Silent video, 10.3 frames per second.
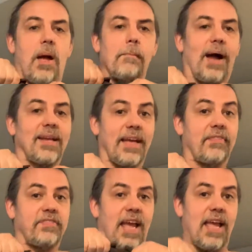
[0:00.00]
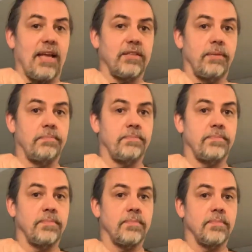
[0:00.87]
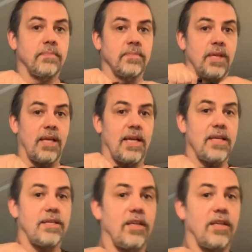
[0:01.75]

my left hand. It